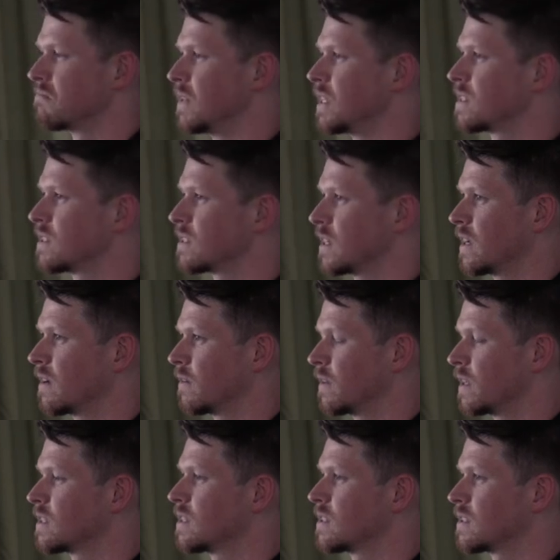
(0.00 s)
this is
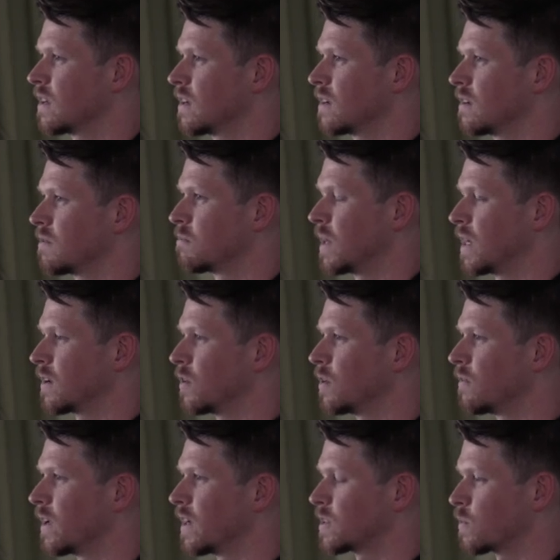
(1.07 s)
a medical
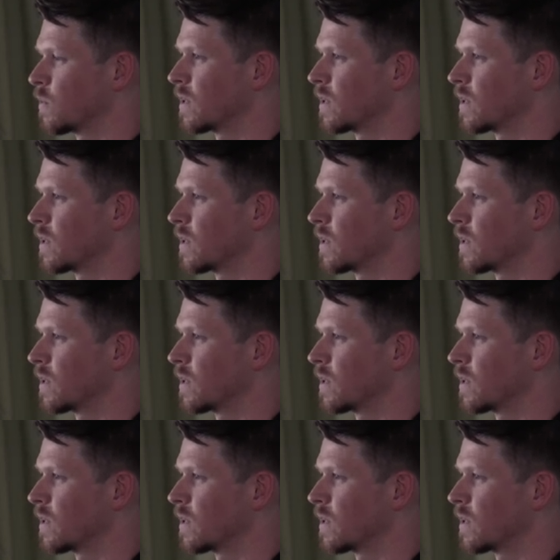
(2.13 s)
device.